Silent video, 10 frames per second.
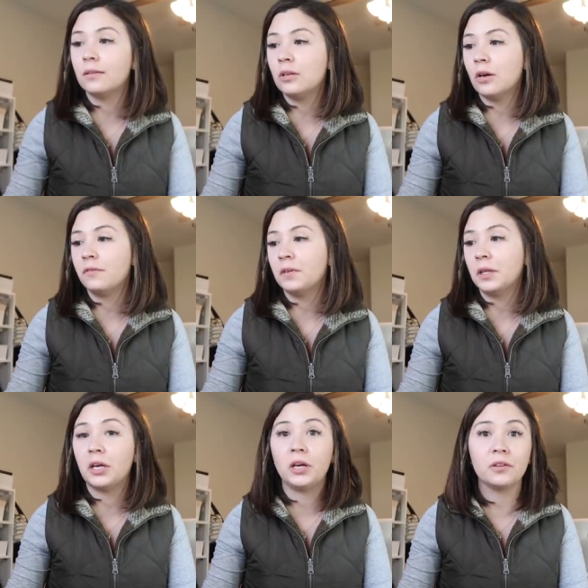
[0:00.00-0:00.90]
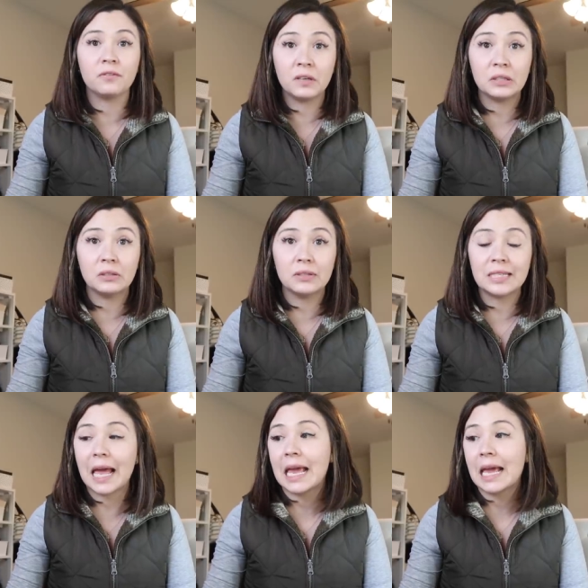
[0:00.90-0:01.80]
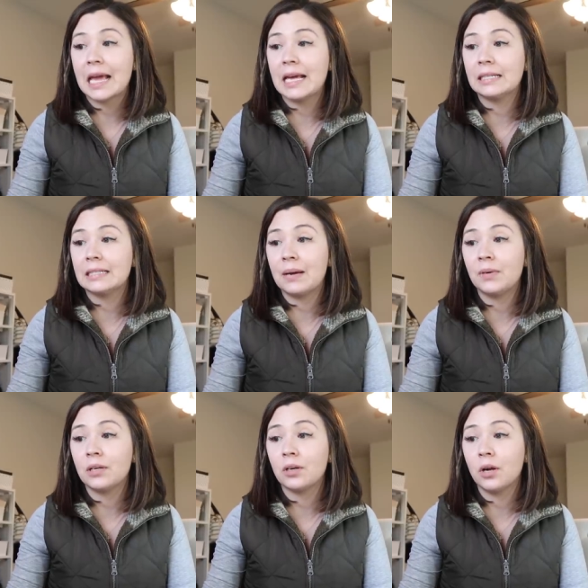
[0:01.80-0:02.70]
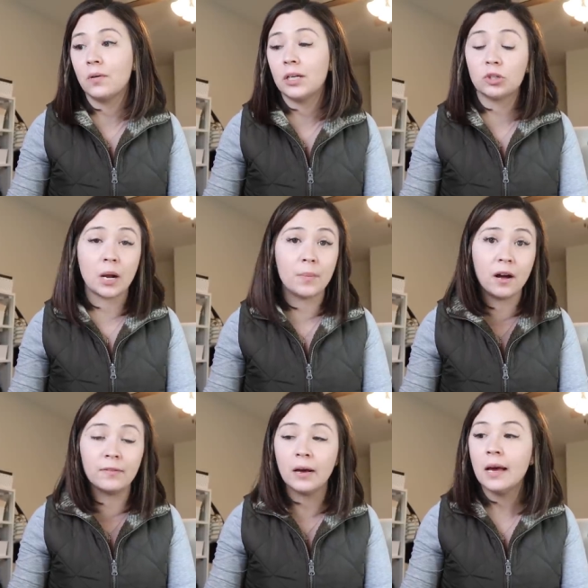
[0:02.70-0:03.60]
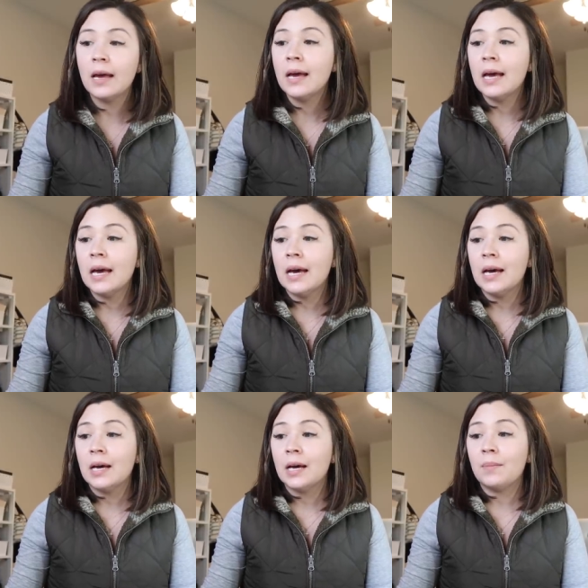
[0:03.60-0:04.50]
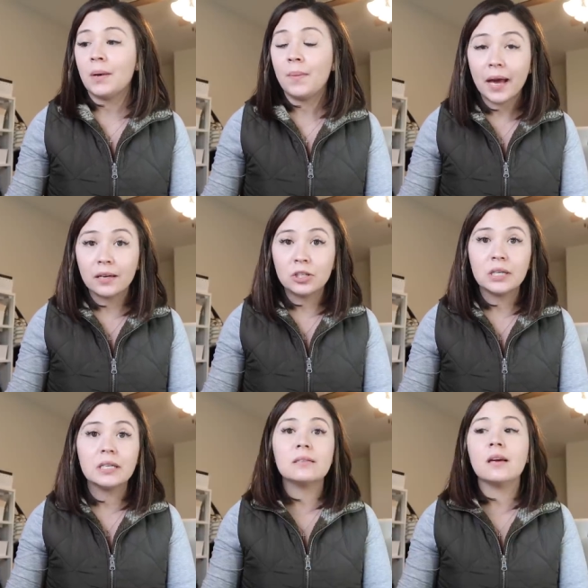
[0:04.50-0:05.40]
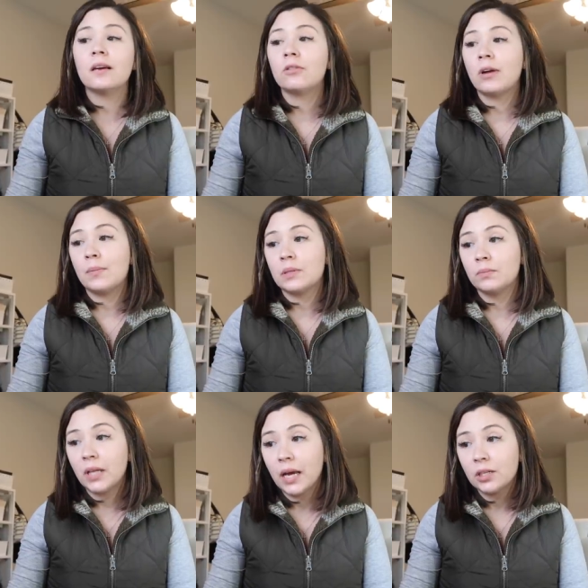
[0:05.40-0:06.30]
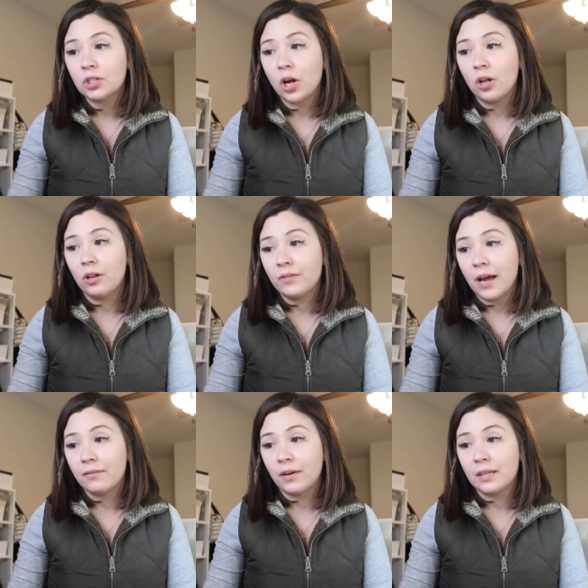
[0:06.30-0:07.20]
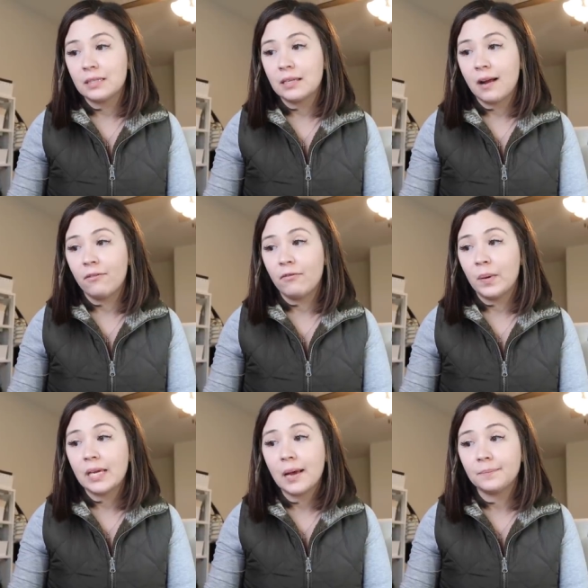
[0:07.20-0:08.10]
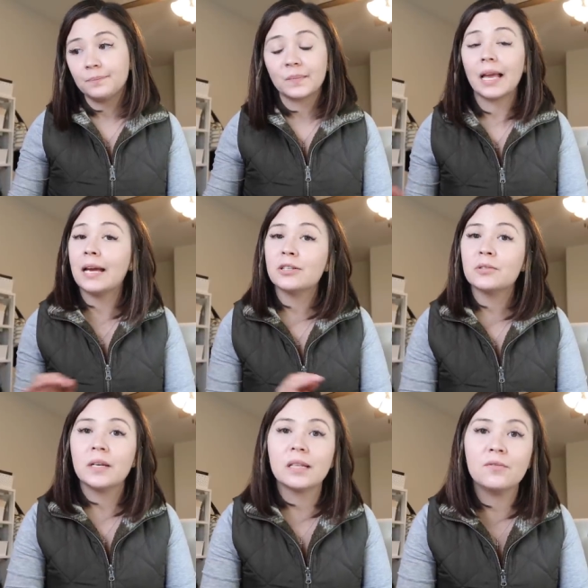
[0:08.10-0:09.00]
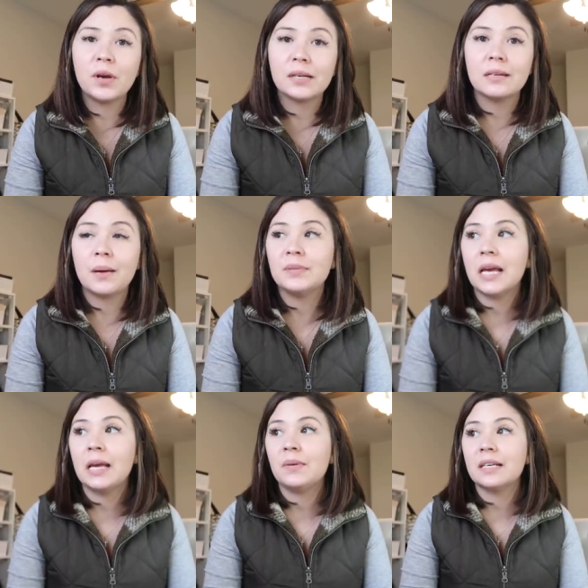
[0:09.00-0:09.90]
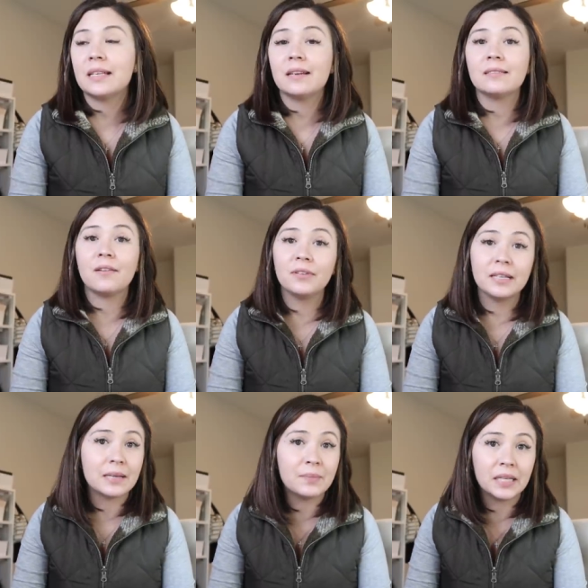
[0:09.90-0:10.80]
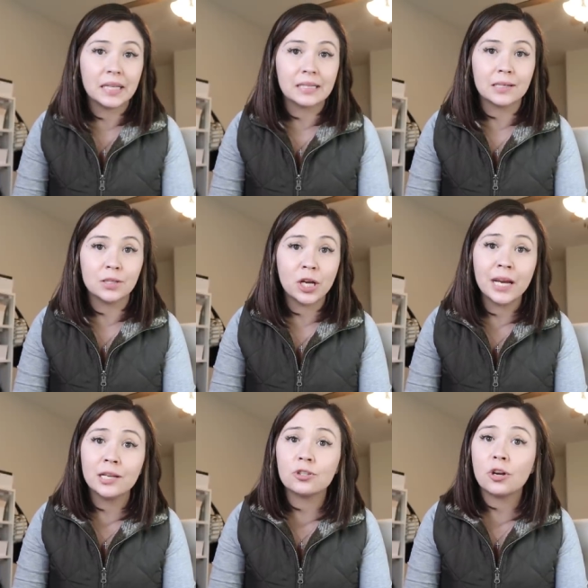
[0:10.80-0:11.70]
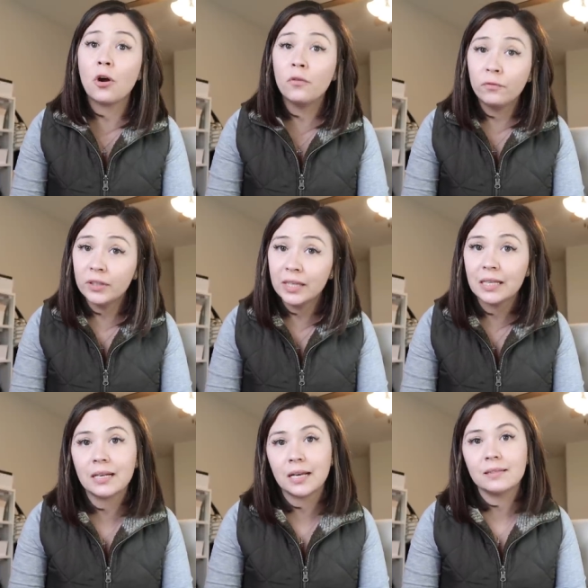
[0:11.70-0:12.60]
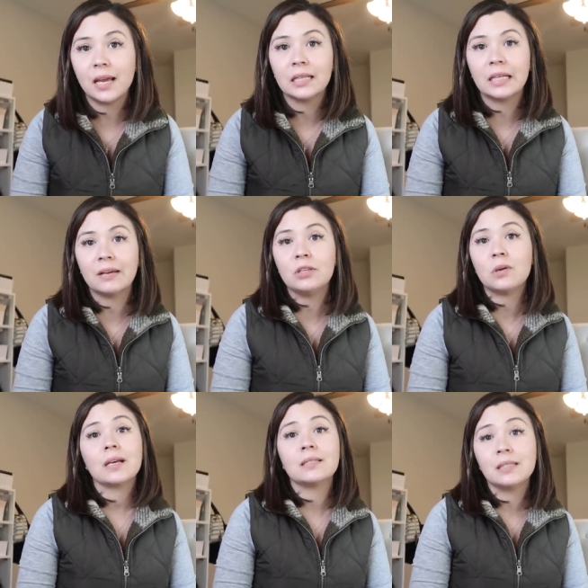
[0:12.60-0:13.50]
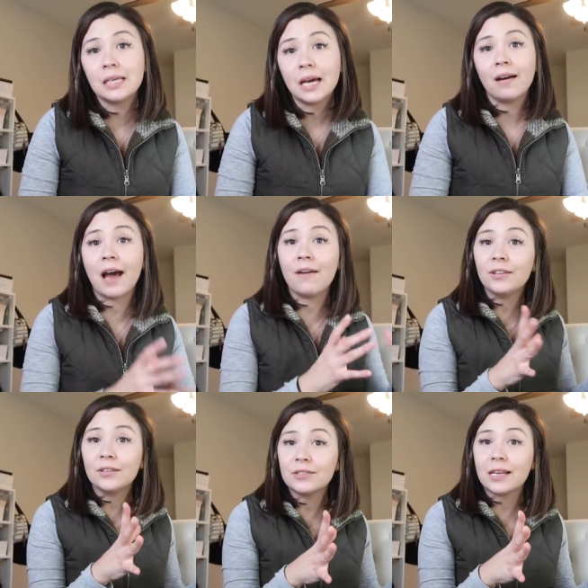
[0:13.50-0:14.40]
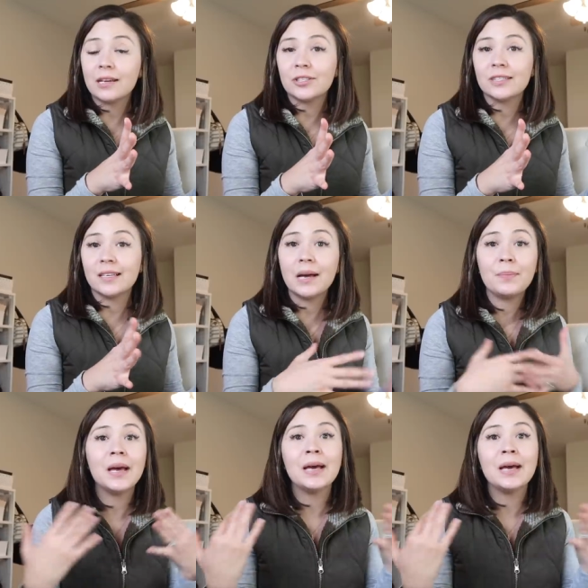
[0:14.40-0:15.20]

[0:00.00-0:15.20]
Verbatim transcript: you know, fill in all the fields and I'm gonna go and drop off my packages, grab some lunch, all of that fun stuff. But yeah, I just wanted to give you guys an update because that is definitely something that's going to change. Hopefully the next day in the life that you guys see, I'll have a little station set up.